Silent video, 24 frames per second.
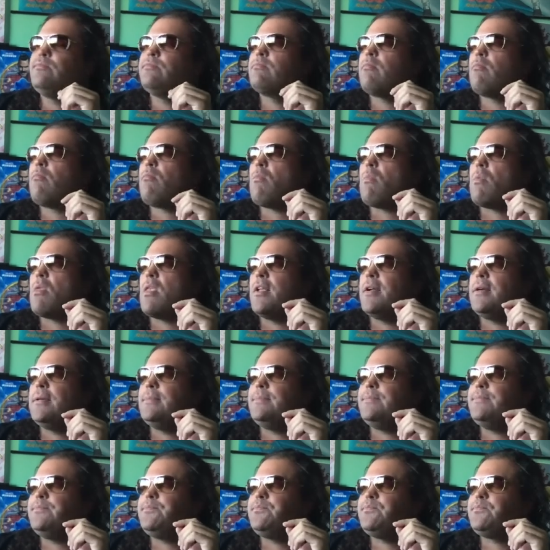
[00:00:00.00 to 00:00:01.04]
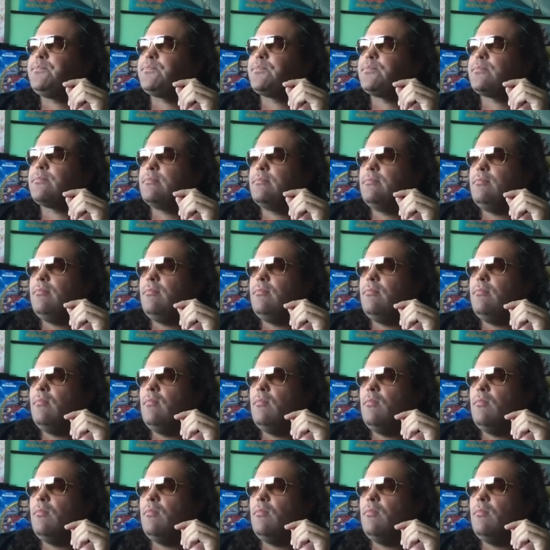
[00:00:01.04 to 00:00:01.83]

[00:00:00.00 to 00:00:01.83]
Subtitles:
(silence)